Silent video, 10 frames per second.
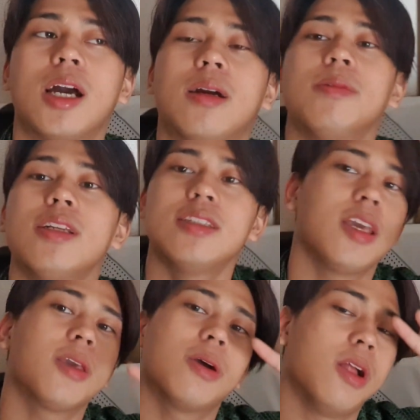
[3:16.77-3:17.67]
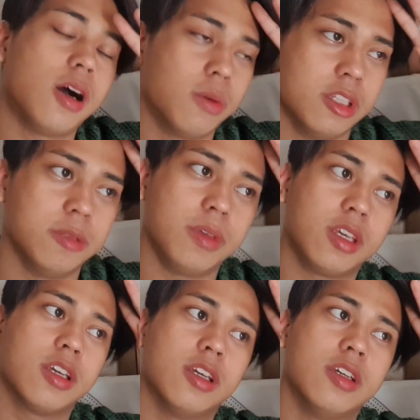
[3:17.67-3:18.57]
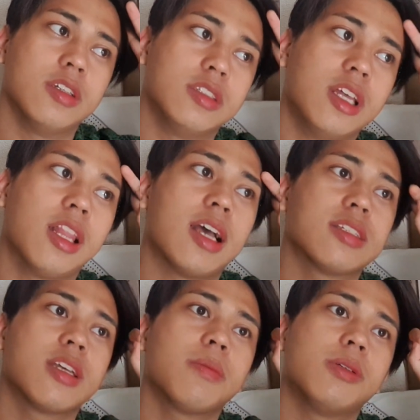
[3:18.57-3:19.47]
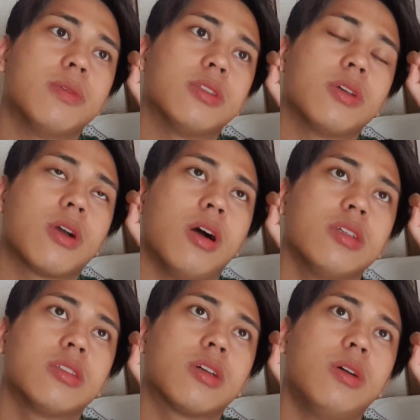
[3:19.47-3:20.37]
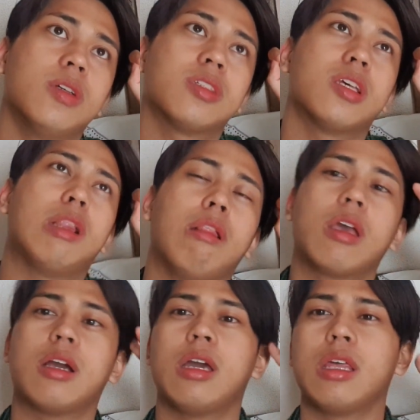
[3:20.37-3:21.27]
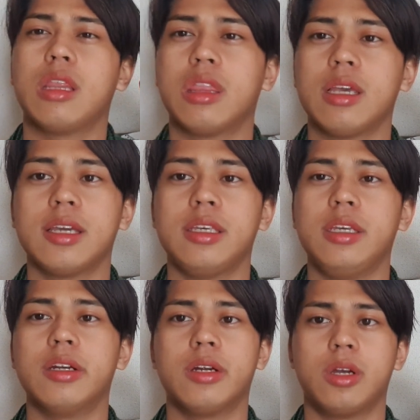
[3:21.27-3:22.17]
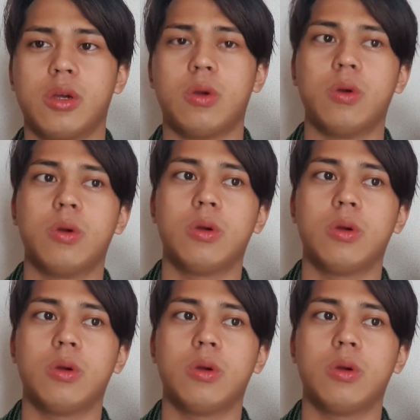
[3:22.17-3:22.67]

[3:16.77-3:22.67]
I'm gonna take you along with me because the last time I went to Costco is like, I think a year ago.